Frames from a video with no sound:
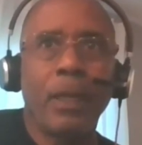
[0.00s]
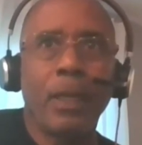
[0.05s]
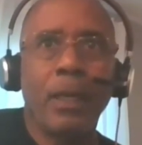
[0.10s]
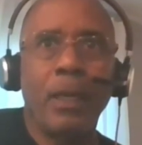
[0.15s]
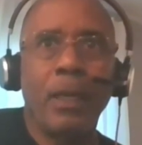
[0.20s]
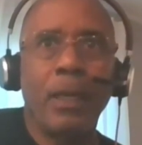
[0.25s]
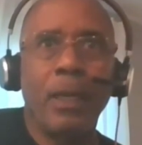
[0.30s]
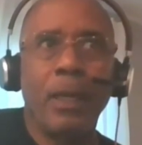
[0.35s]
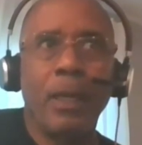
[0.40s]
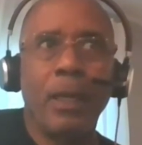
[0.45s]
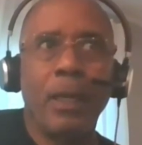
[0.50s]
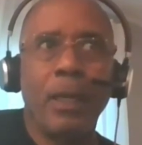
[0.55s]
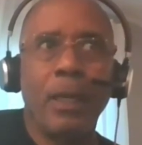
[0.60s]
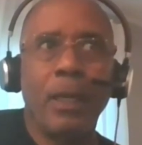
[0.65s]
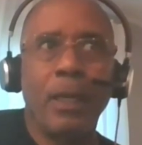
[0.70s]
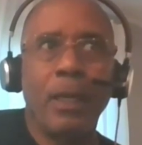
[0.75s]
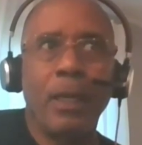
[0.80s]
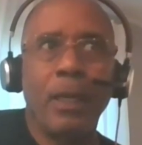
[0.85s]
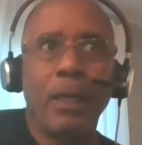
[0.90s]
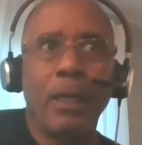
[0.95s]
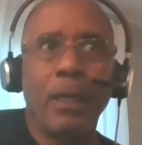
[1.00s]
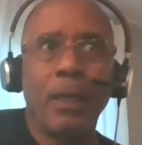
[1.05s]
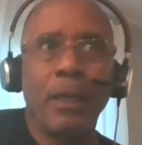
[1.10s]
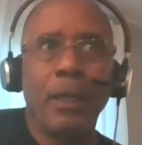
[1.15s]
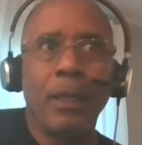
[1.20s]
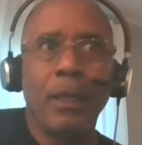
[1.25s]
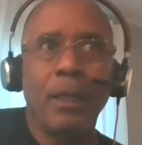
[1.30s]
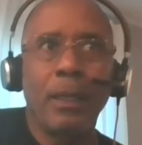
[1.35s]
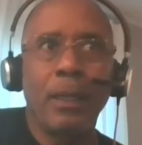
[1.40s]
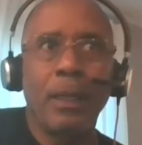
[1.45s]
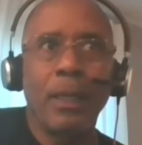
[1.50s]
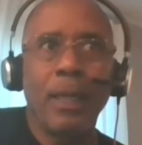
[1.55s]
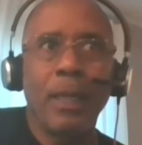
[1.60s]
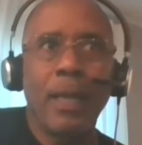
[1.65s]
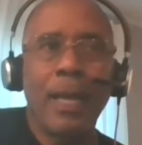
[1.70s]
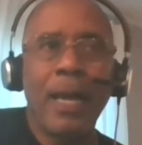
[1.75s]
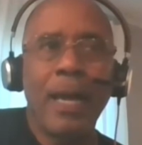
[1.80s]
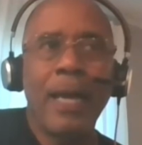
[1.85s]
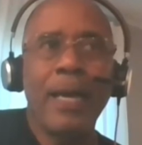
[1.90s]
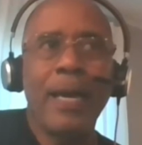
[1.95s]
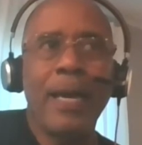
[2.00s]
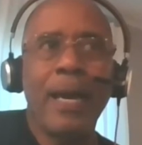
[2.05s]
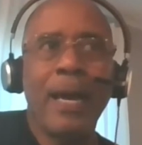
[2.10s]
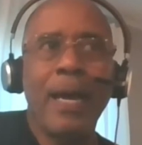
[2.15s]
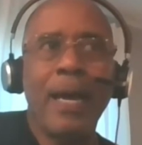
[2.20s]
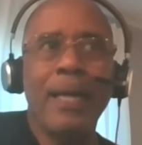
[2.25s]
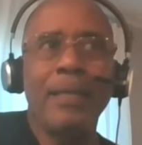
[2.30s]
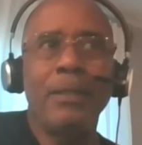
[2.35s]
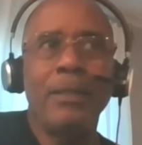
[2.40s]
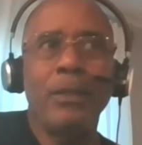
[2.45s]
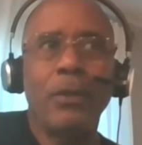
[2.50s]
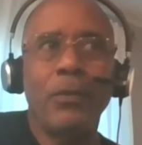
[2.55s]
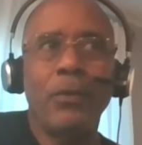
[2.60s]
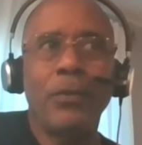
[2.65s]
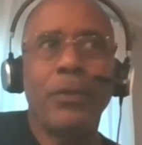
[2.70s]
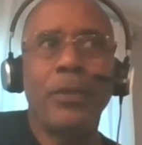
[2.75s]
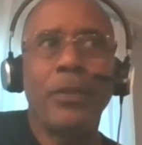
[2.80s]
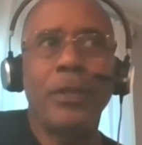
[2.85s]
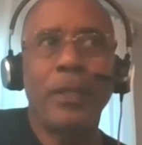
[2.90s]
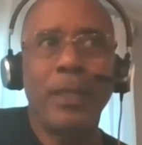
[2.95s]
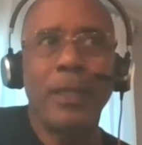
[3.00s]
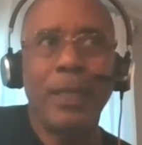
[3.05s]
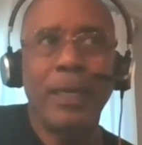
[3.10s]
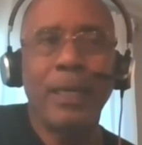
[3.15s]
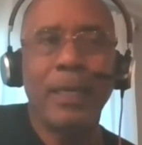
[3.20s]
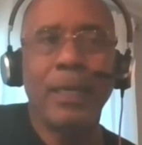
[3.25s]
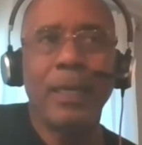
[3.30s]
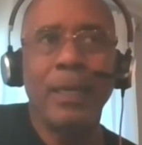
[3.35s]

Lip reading: uh, I don't think